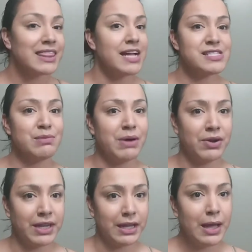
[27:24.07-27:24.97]
That's
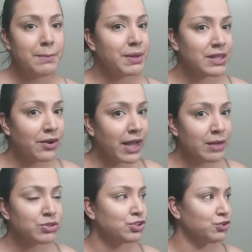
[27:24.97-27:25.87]
about it. But they're
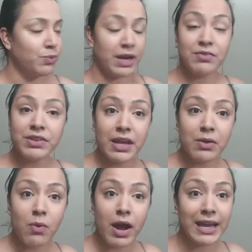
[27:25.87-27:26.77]
able to do whatever they
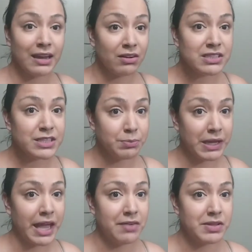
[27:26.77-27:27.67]
want as long as they're
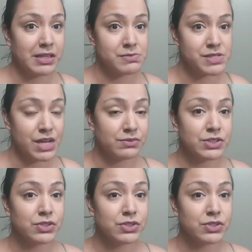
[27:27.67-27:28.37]
behaving themselves.